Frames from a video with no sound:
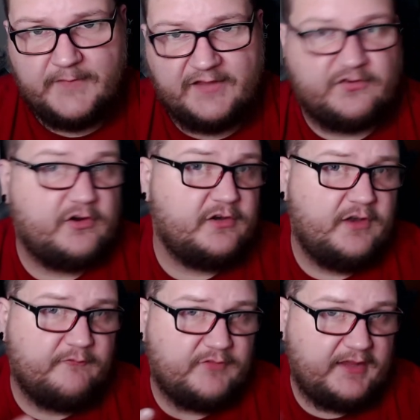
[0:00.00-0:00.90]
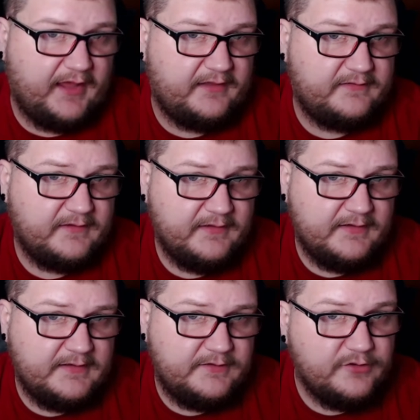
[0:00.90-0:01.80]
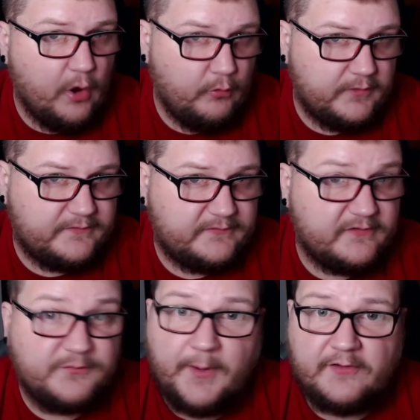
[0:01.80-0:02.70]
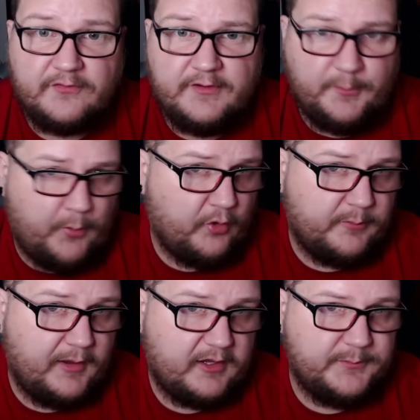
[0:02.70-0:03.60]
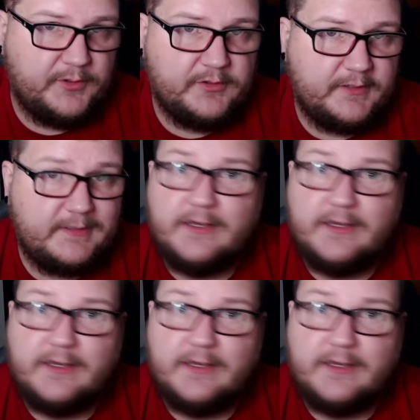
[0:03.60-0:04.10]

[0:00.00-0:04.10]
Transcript: it's hard enough to get notice, especially in the Pokemon community.